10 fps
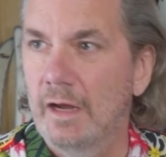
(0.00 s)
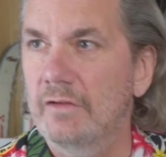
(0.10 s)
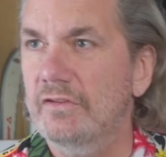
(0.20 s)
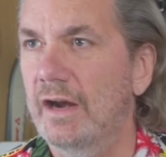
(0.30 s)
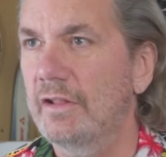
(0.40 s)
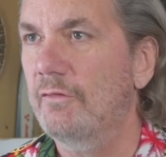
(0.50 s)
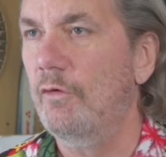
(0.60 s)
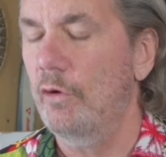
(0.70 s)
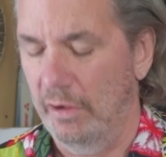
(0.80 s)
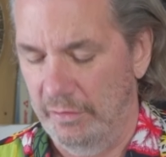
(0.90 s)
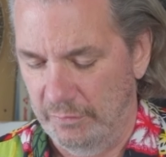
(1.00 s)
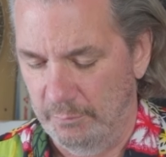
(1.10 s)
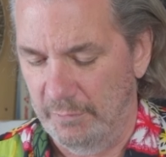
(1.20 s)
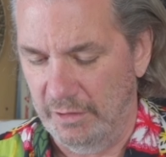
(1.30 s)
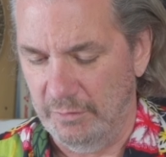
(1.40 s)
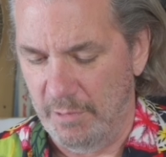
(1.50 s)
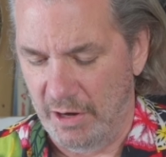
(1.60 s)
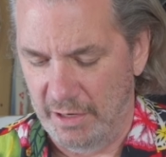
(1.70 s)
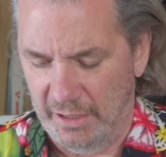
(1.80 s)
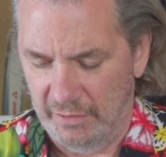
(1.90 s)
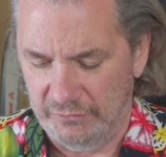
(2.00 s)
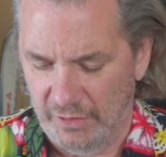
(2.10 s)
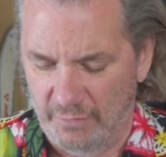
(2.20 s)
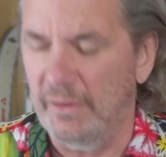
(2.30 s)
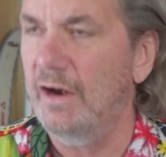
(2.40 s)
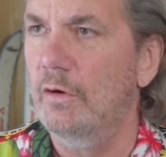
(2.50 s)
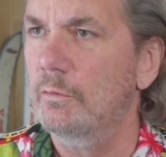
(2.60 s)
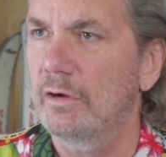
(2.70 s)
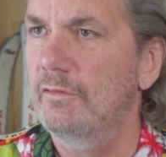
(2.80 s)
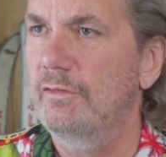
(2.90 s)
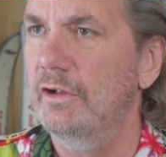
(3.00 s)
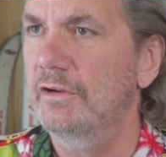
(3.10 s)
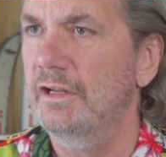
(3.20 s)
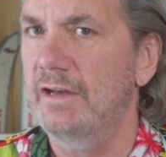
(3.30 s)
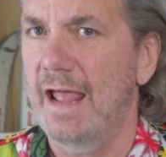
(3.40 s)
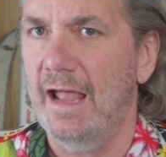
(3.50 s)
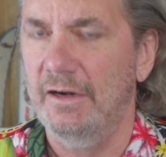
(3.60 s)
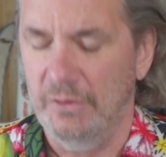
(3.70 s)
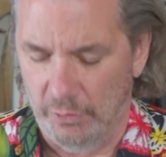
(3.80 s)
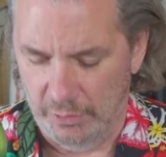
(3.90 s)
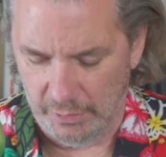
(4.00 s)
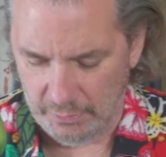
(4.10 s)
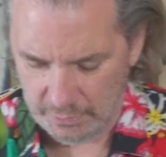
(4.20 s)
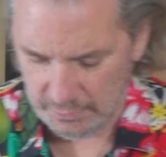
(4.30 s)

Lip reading: It's got enough oil in the marinade itself that I don't really feel a need to add any oil.